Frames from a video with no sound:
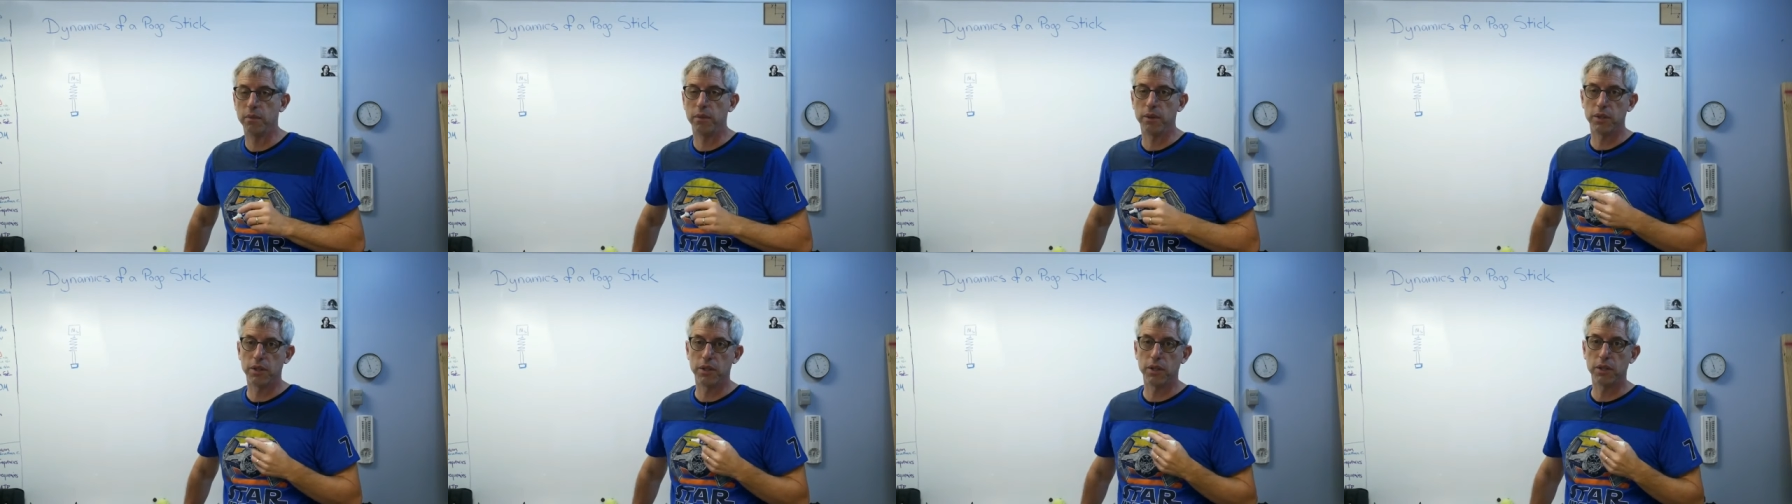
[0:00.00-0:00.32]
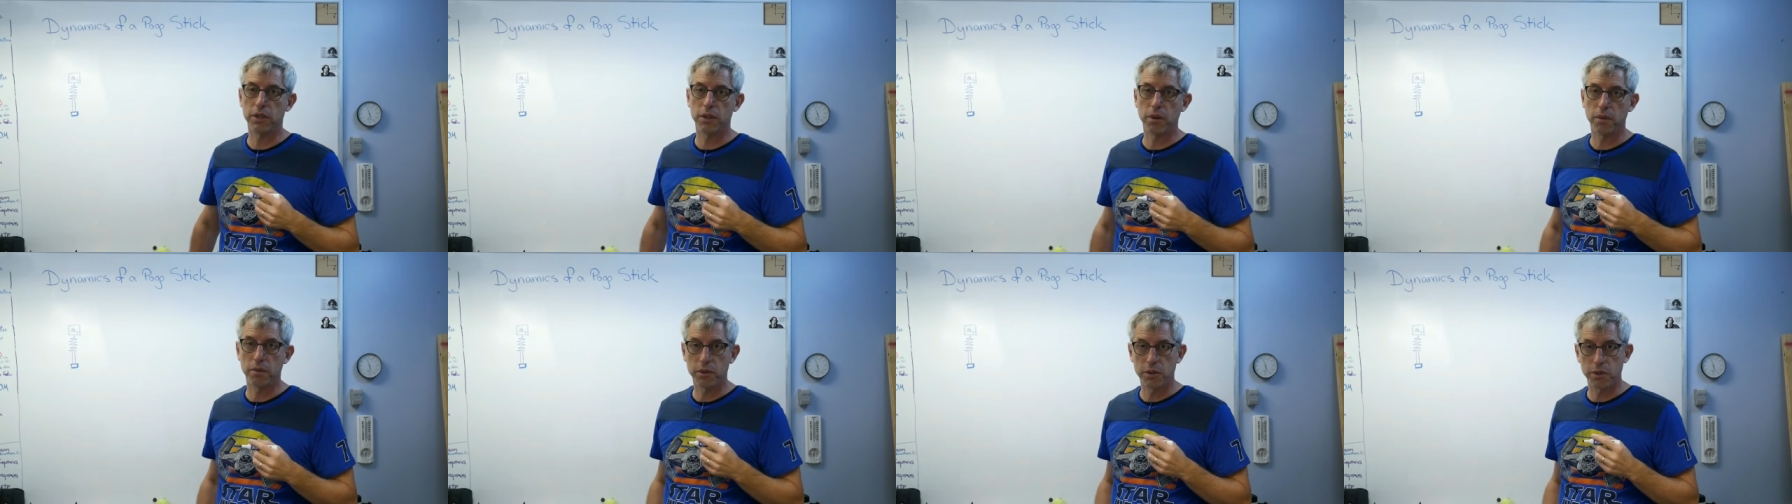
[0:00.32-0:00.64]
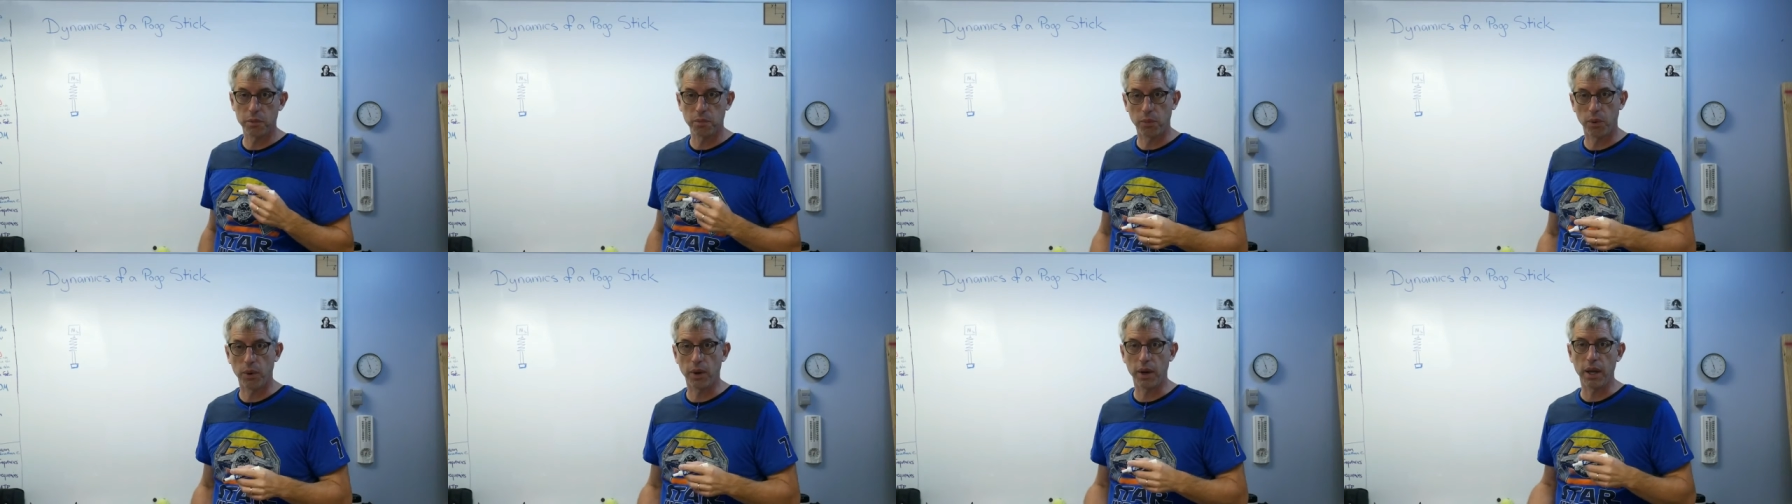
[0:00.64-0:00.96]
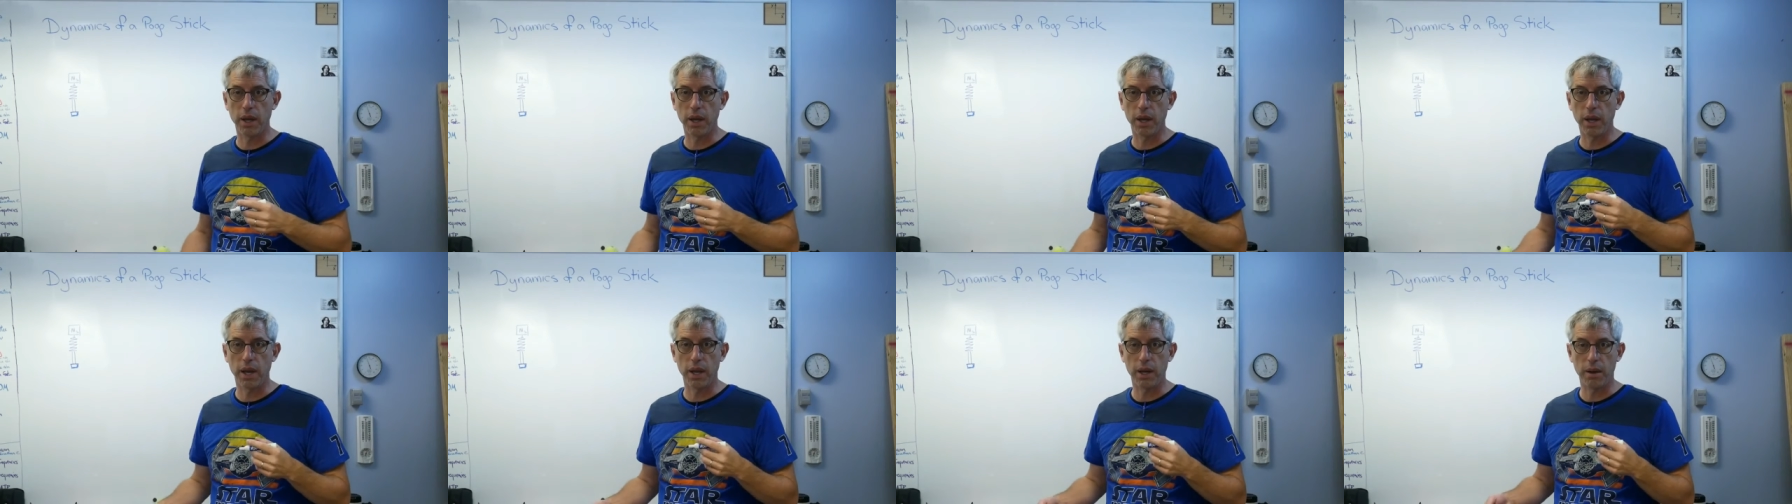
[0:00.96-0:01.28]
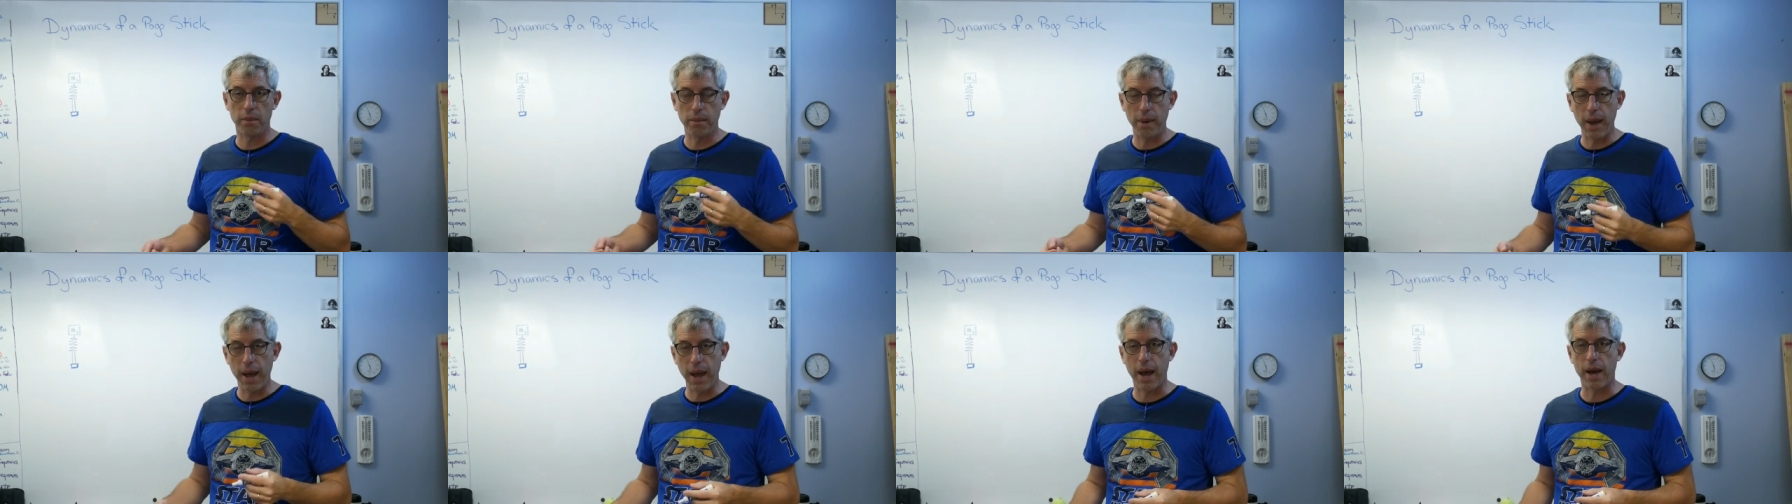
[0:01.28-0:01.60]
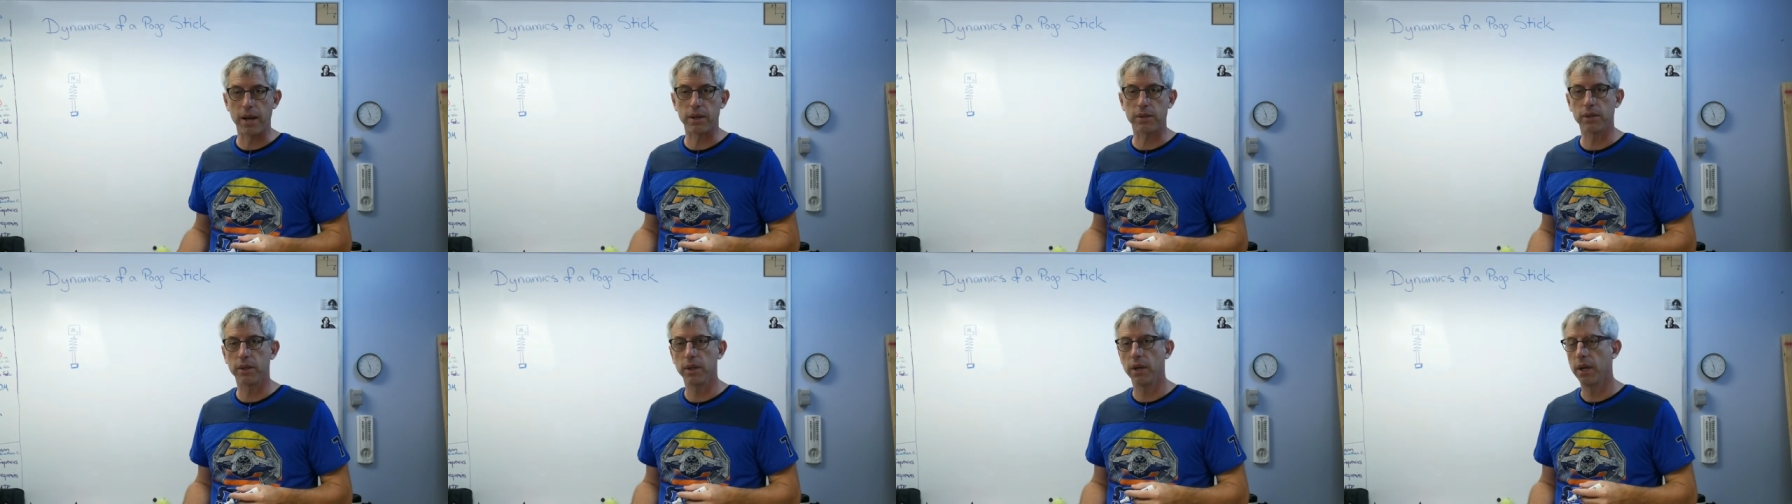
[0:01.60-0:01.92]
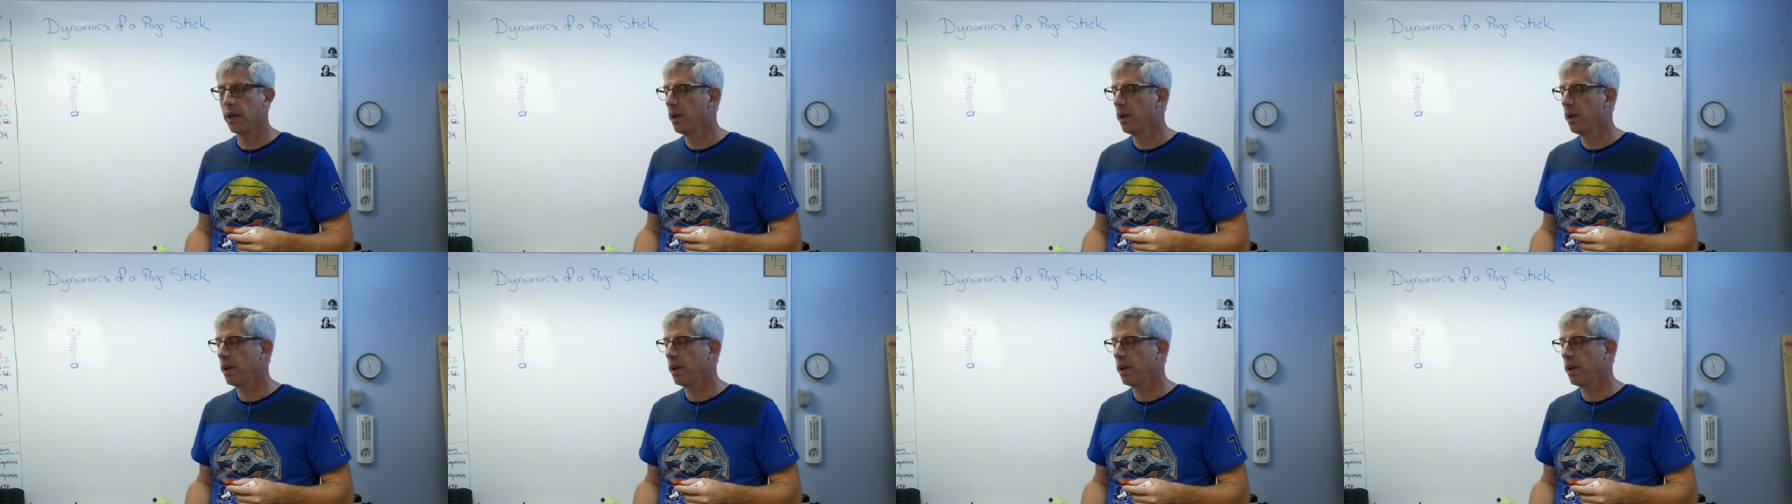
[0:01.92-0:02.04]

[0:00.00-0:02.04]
It's just a spring and a mass.